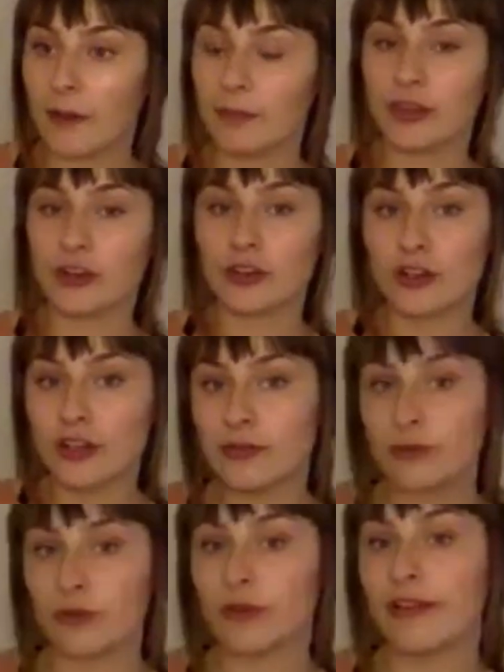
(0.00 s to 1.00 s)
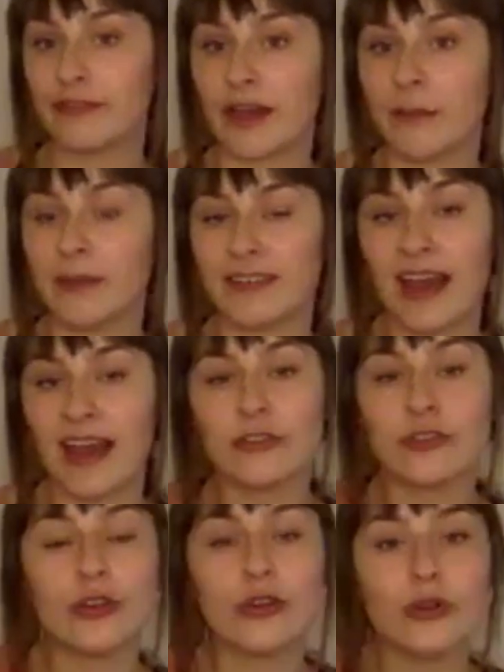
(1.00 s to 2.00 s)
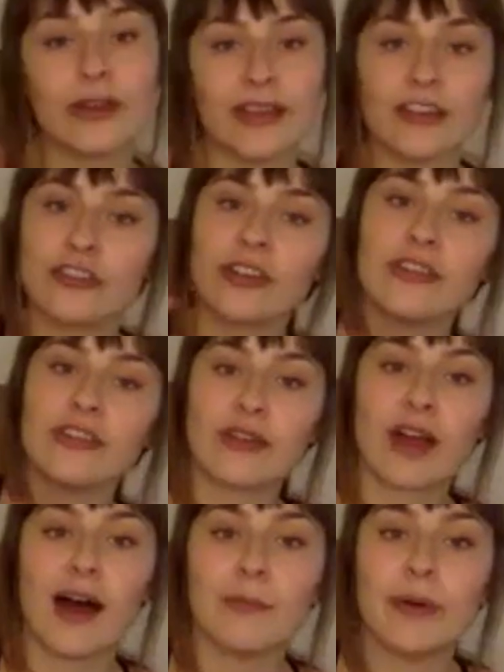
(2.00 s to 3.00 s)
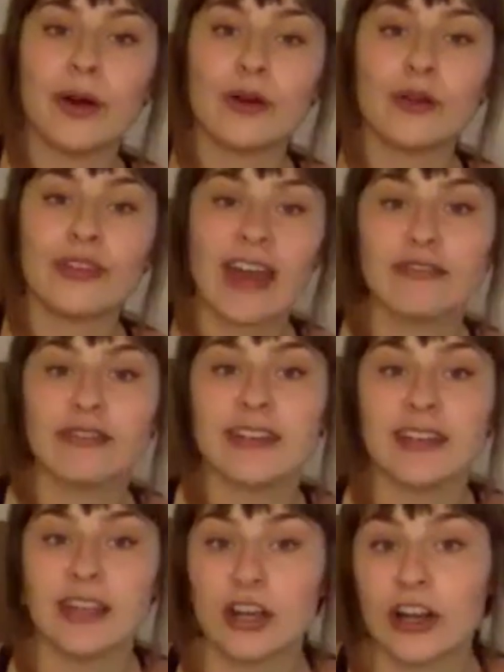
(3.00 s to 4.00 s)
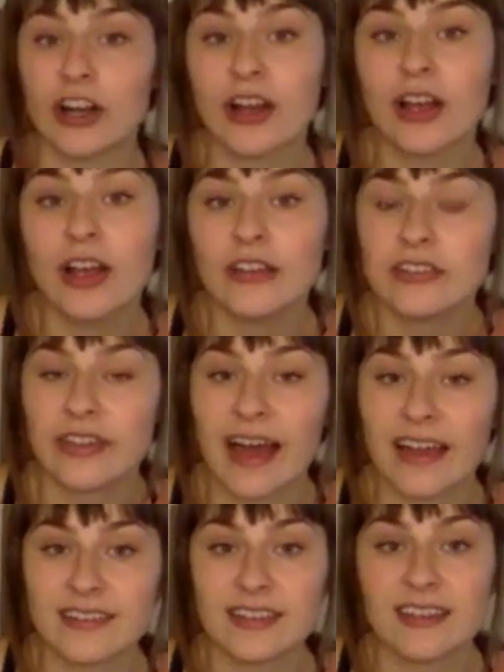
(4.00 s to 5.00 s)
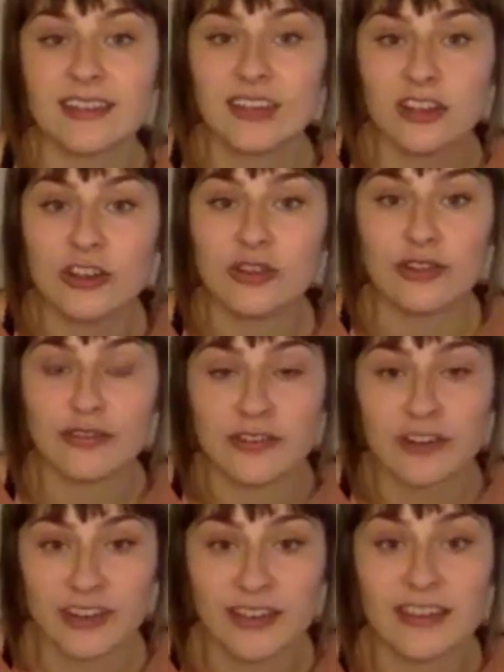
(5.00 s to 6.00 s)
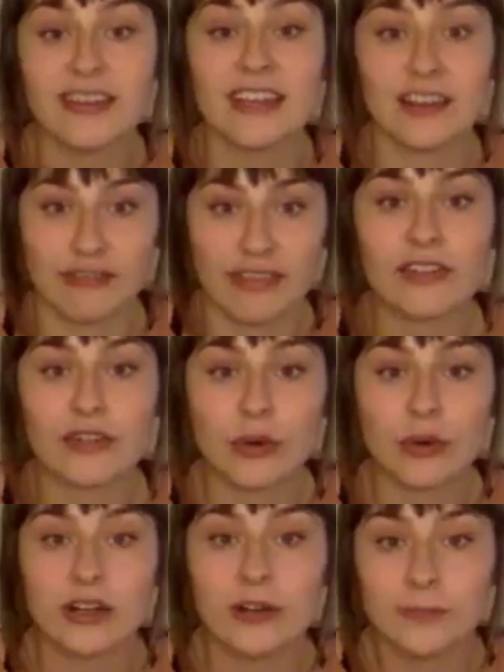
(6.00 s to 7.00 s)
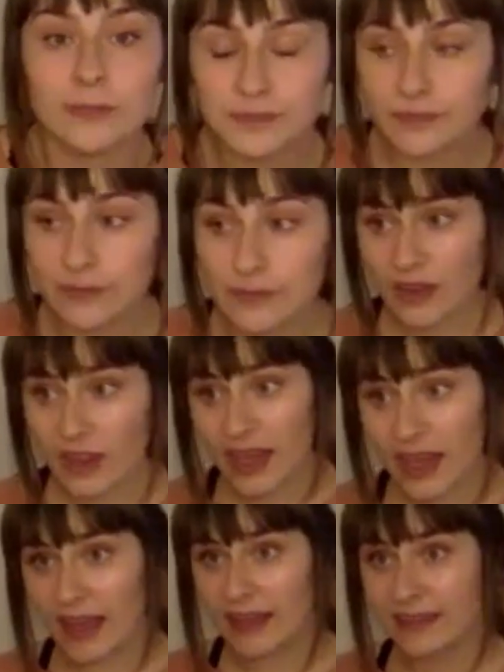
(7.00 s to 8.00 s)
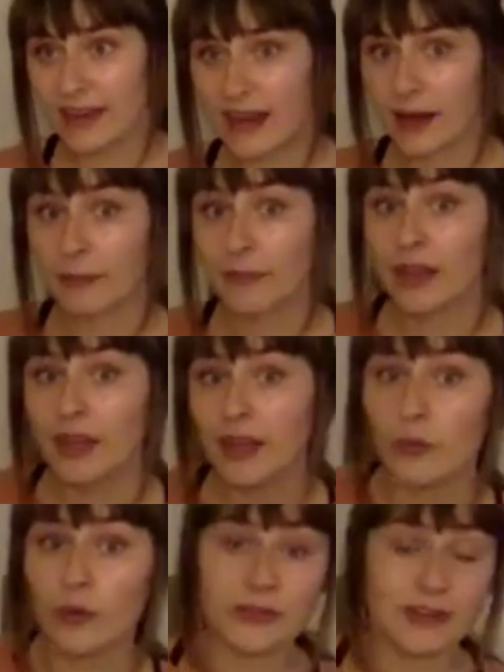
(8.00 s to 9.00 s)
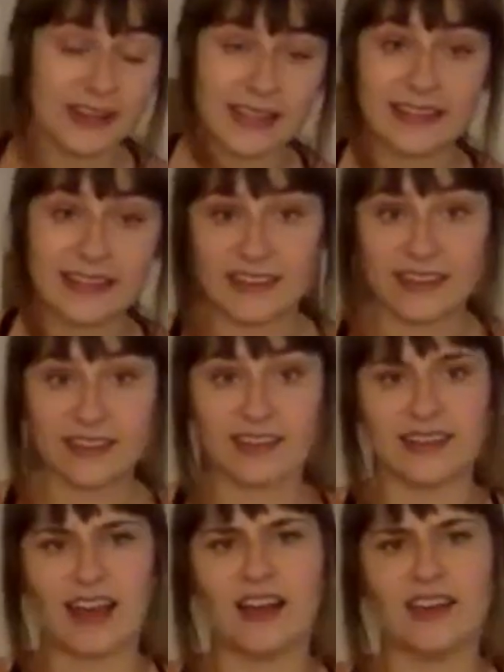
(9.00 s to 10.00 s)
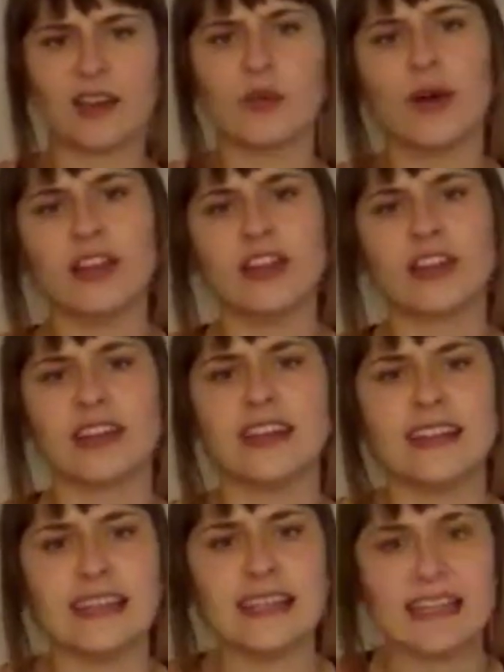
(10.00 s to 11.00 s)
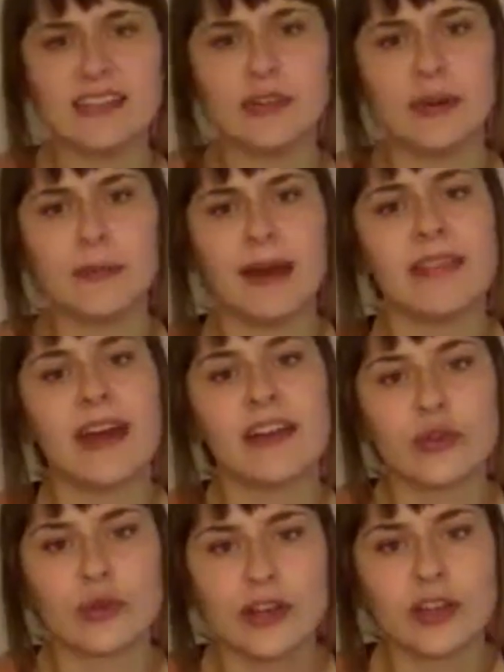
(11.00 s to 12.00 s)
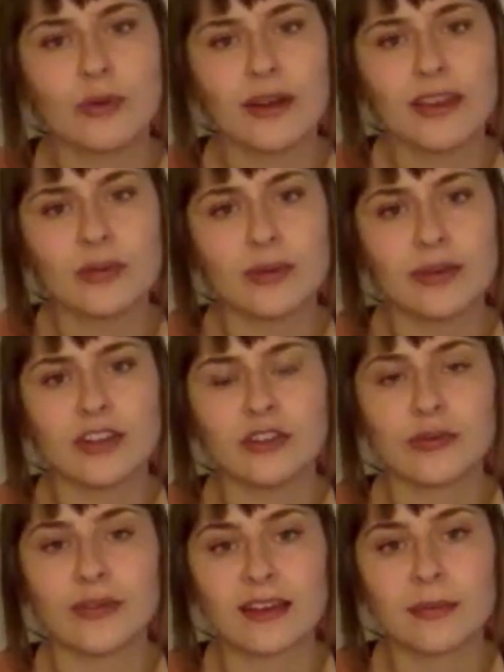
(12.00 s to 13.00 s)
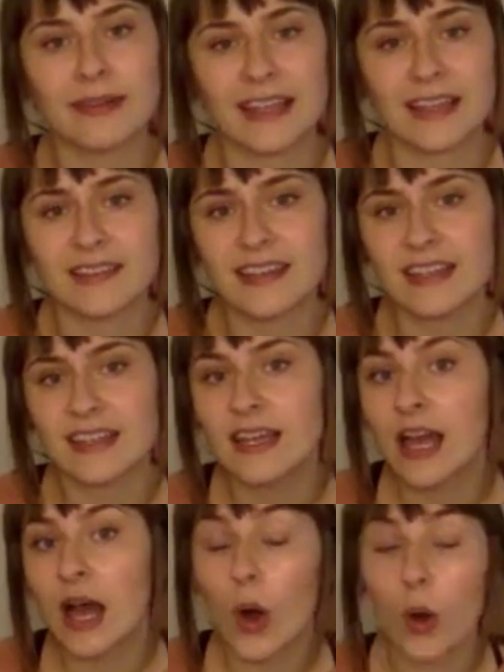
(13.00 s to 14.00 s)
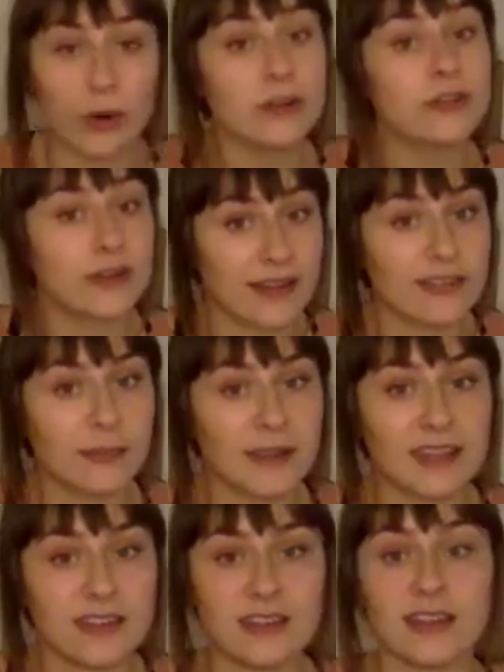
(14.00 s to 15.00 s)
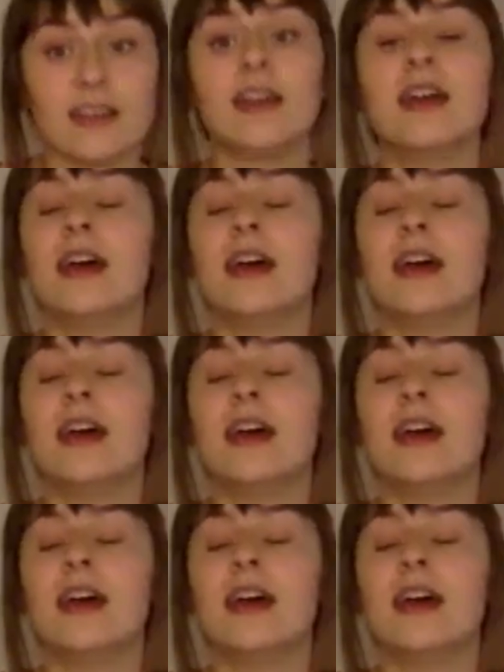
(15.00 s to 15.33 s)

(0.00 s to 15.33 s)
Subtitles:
the good rule of thumb is to add 2 inches of compost every year to that to continue the fertility of that soil. And one really easy thing to tell, like what you're gonna need to amend that soil with when you're direct planting or transplanting,